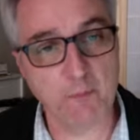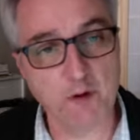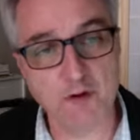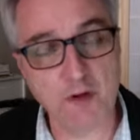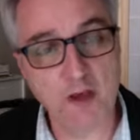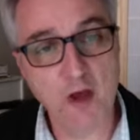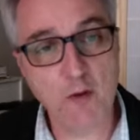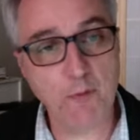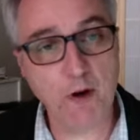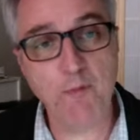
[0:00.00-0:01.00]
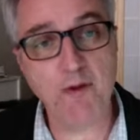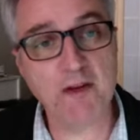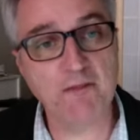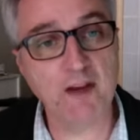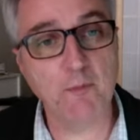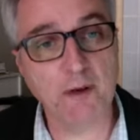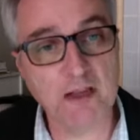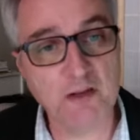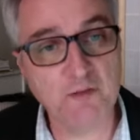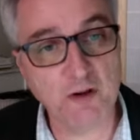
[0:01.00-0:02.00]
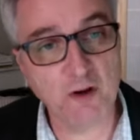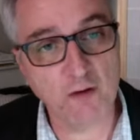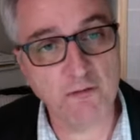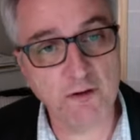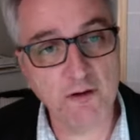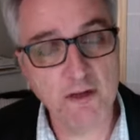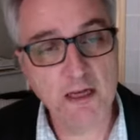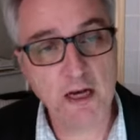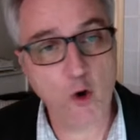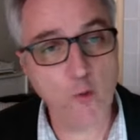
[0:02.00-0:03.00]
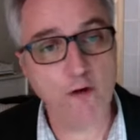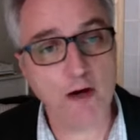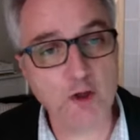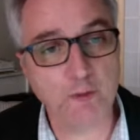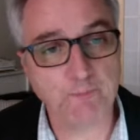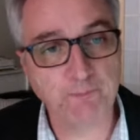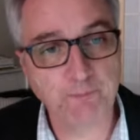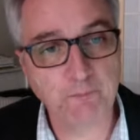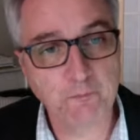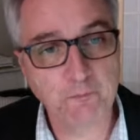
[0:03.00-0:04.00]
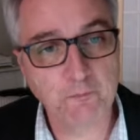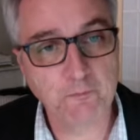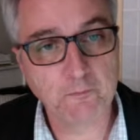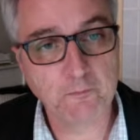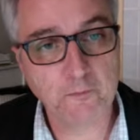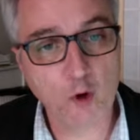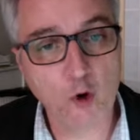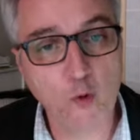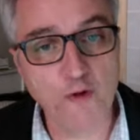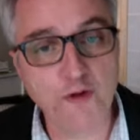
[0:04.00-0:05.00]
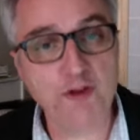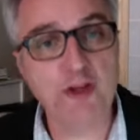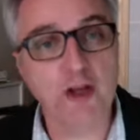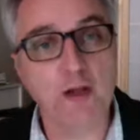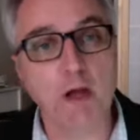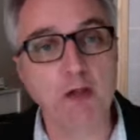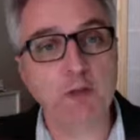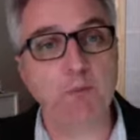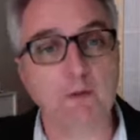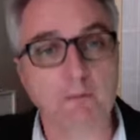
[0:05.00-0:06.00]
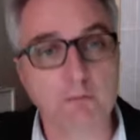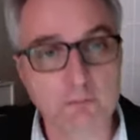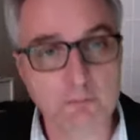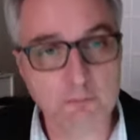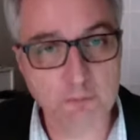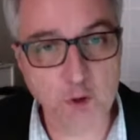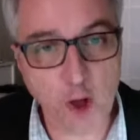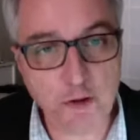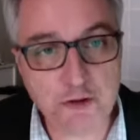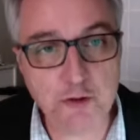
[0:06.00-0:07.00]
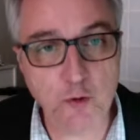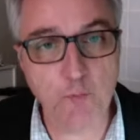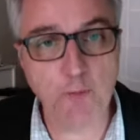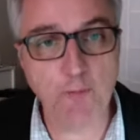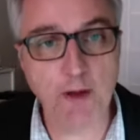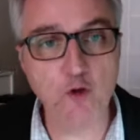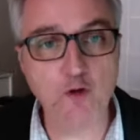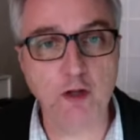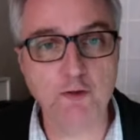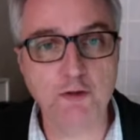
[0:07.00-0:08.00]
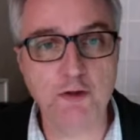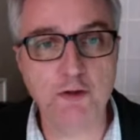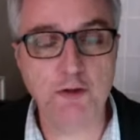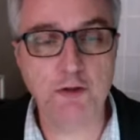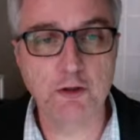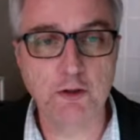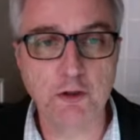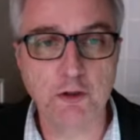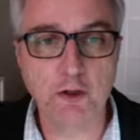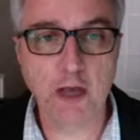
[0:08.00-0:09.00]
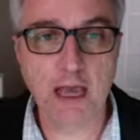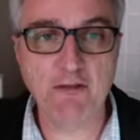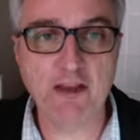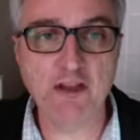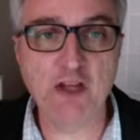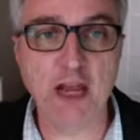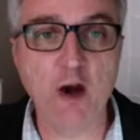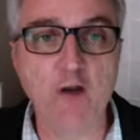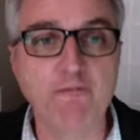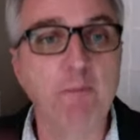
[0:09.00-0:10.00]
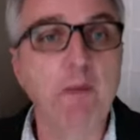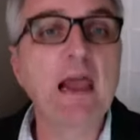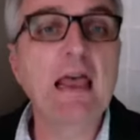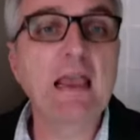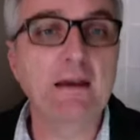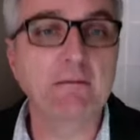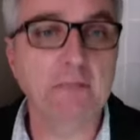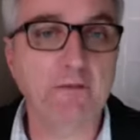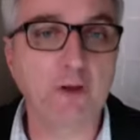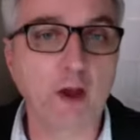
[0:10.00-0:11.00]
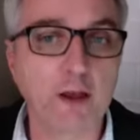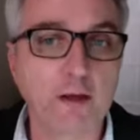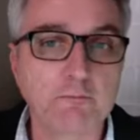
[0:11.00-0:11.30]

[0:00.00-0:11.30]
person. The property developer is very often a corporation who want to sell multiple lots or proposed lots, and they're selling off the plan, if you like.